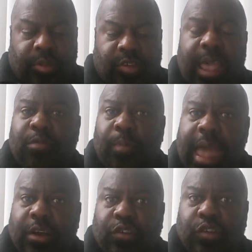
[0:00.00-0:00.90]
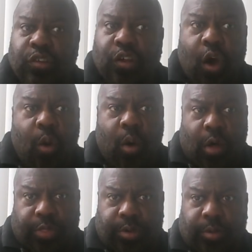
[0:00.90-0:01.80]
James Patterson's
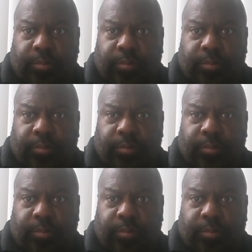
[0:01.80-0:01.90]
co-author,